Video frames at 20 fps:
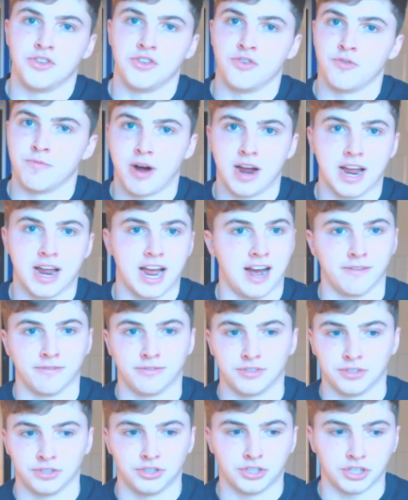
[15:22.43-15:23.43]
you might
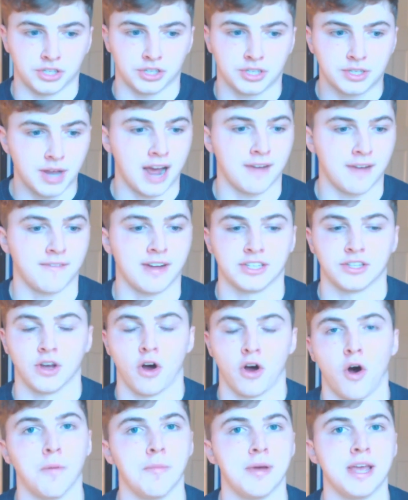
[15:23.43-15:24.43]
have to just have it as a
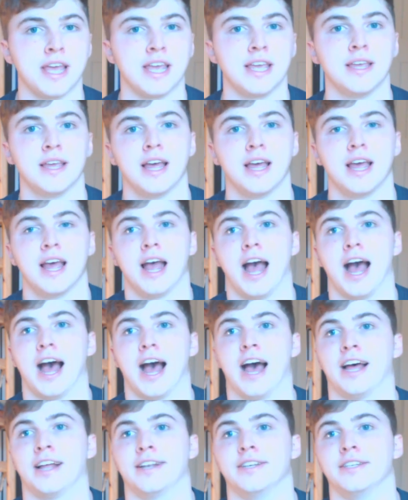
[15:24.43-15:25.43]
hobby
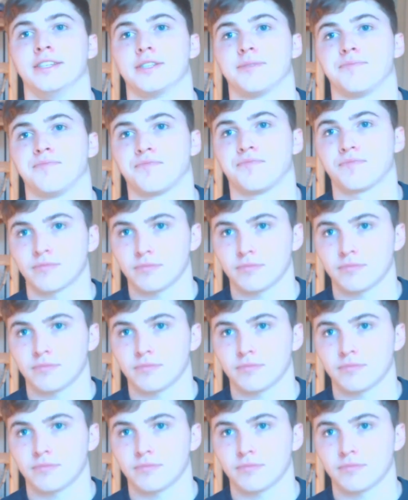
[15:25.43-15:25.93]
and